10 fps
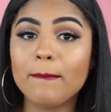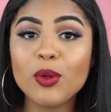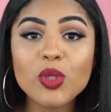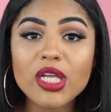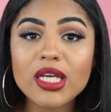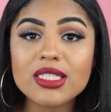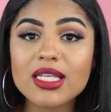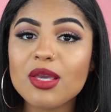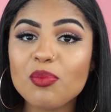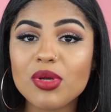booty
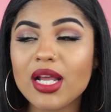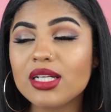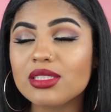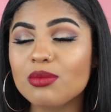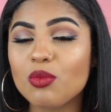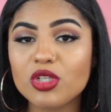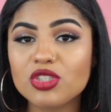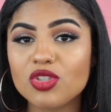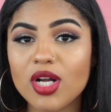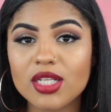to keep it nice and
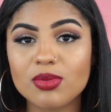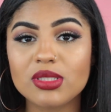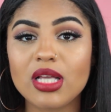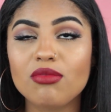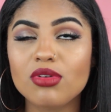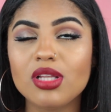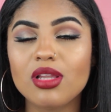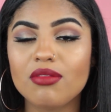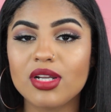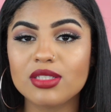moisturized because I really
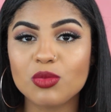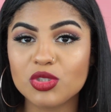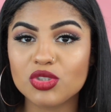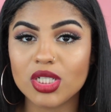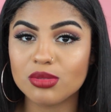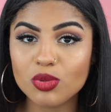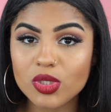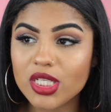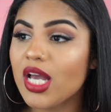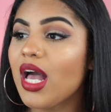love a nice moisturized
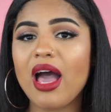booty.